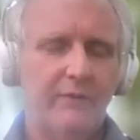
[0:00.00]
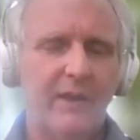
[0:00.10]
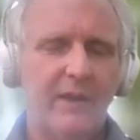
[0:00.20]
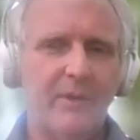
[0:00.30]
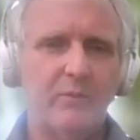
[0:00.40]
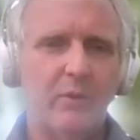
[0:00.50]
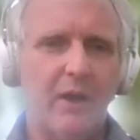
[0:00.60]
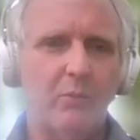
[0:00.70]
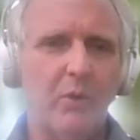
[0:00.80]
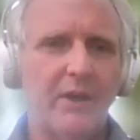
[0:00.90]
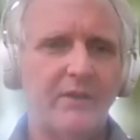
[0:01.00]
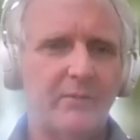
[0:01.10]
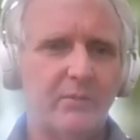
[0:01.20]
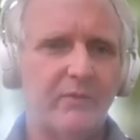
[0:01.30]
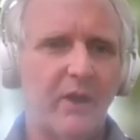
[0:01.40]
families were unwilling
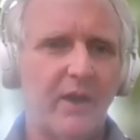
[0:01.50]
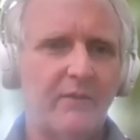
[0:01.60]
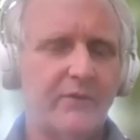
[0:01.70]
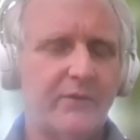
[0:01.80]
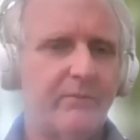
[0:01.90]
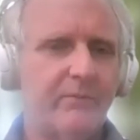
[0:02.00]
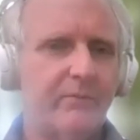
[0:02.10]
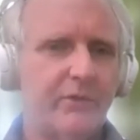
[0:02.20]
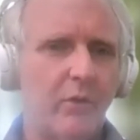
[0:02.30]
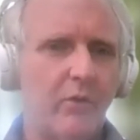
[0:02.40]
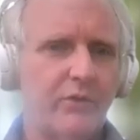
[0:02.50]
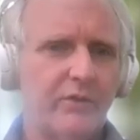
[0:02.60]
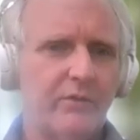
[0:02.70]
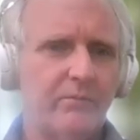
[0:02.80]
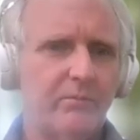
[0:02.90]
to provide
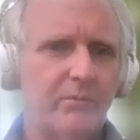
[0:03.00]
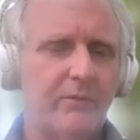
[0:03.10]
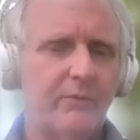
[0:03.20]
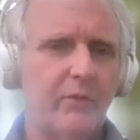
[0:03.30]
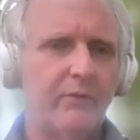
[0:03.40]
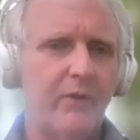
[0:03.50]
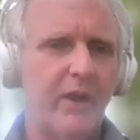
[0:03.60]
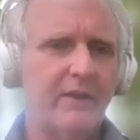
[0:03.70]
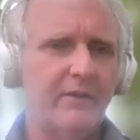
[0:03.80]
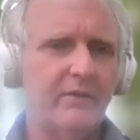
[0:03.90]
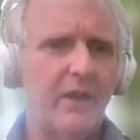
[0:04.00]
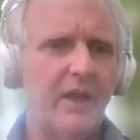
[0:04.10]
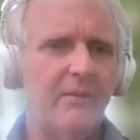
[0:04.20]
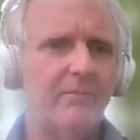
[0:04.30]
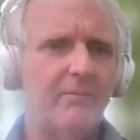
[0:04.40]
soldiers for the fight,
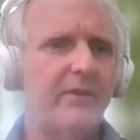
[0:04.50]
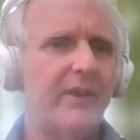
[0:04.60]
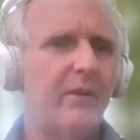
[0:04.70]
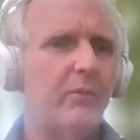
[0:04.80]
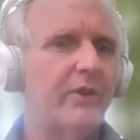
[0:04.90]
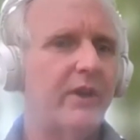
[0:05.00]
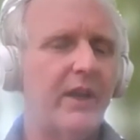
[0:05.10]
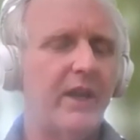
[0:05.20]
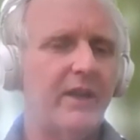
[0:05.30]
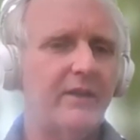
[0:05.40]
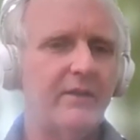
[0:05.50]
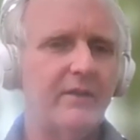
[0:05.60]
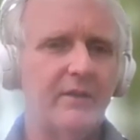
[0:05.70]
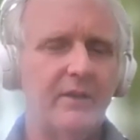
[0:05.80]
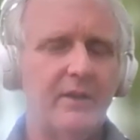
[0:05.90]
then they wouldn't get aid.
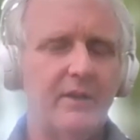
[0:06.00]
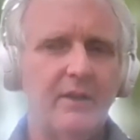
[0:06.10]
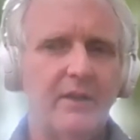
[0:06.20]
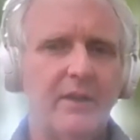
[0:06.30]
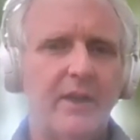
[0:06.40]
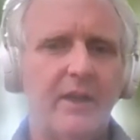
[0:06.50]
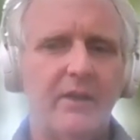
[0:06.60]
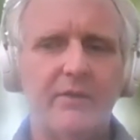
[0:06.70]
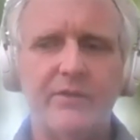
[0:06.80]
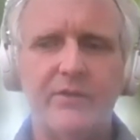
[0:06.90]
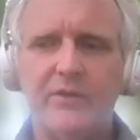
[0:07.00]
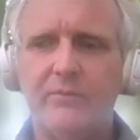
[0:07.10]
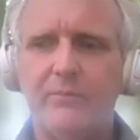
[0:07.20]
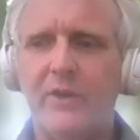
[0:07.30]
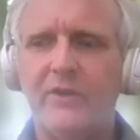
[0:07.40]
And there's just
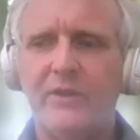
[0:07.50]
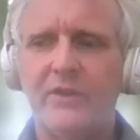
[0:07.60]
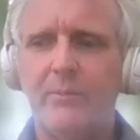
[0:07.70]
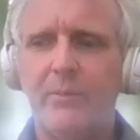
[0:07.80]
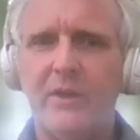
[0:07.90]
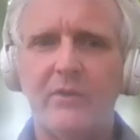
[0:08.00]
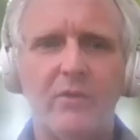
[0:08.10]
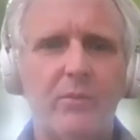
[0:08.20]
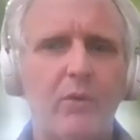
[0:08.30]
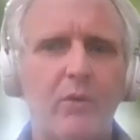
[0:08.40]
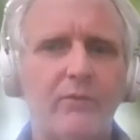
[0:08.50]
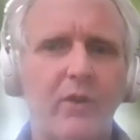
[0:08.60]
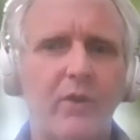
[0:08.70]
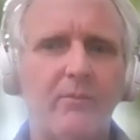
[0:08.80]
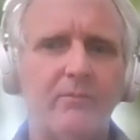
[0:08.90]
recently been a report
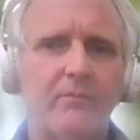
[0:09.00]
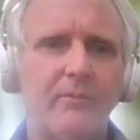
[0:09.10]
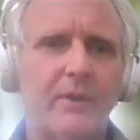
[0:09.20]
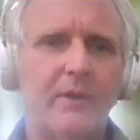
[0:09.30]
from